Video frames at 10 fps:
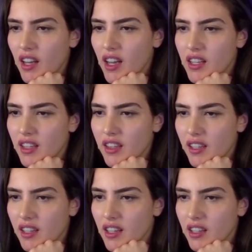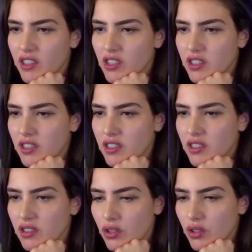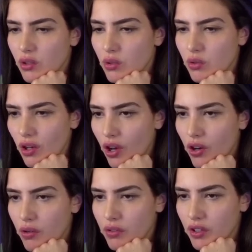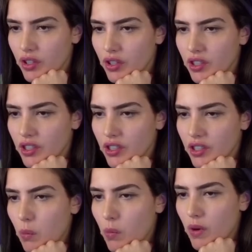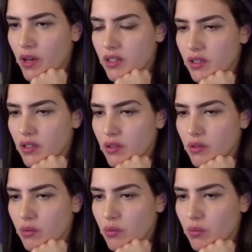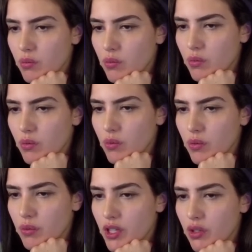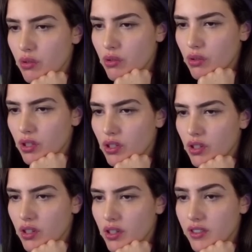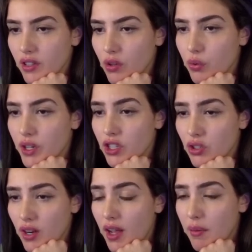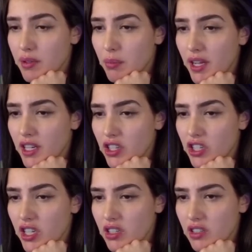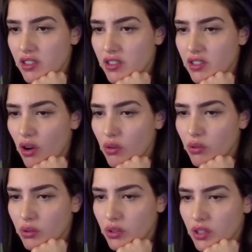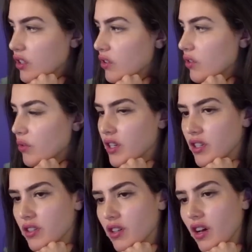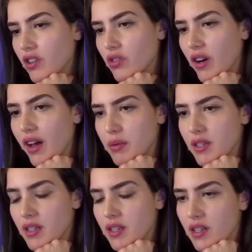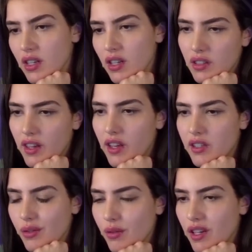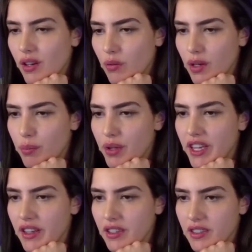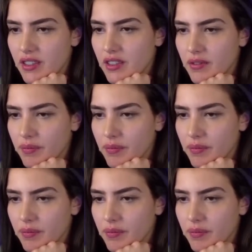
and then the king just scoots on over what would we do? Is the queen trapped by any chance? No. No, the queen is not trapped. Okay, so we can win a piece.